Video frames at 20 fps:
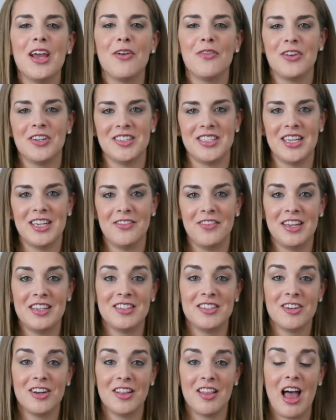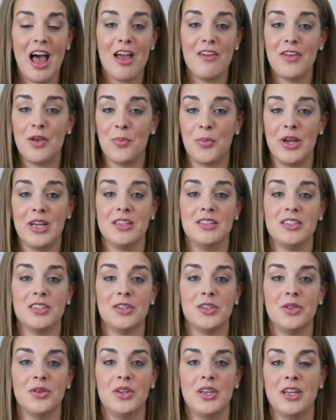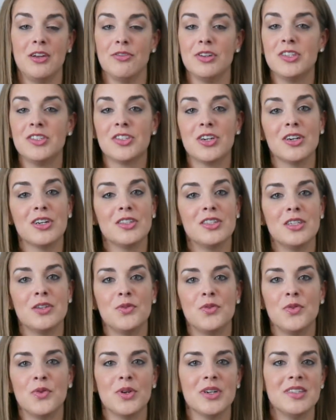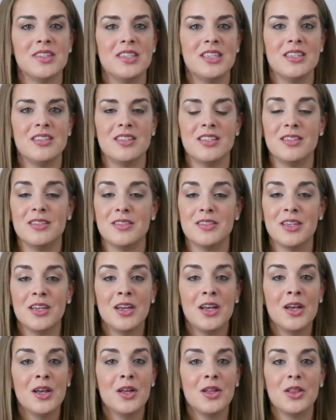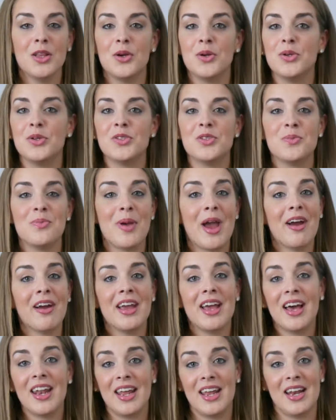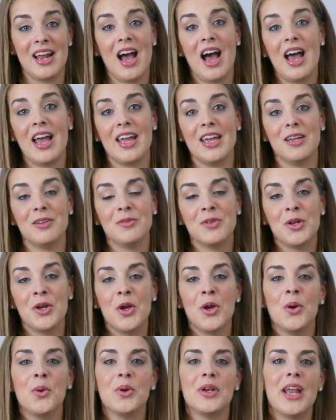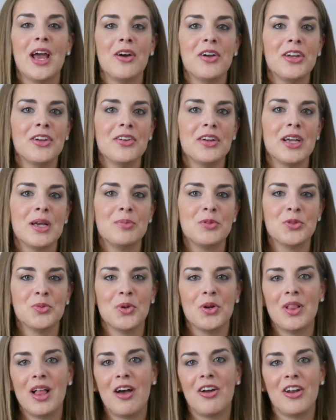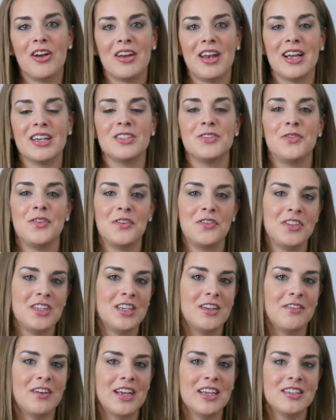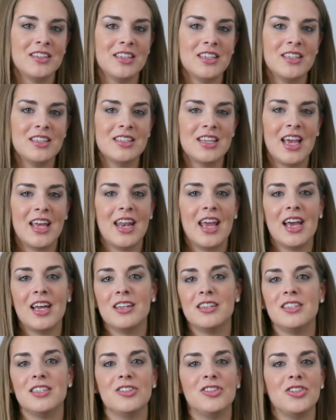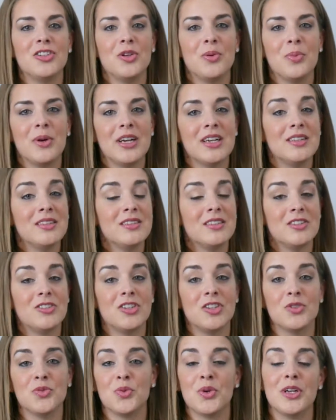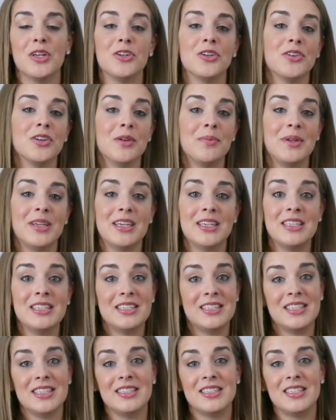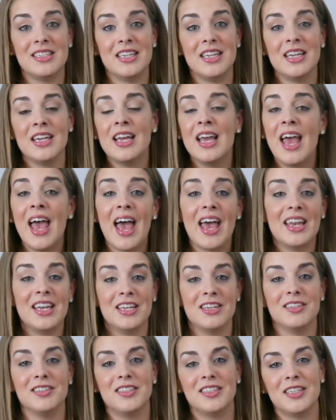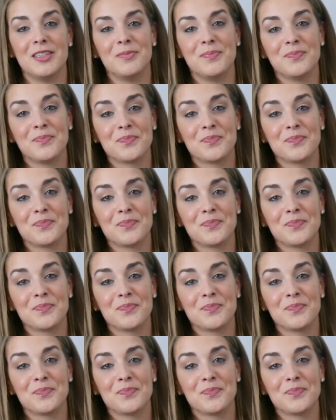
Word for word: our first 10 devices are live at brands including Ritz Carlton, Four Seasons, Loews, Marriott, and Hyatt. We're now gearing up to roll out our next 50 devices and add additional brands such as Royal Caribbean, Disney, and Hilton.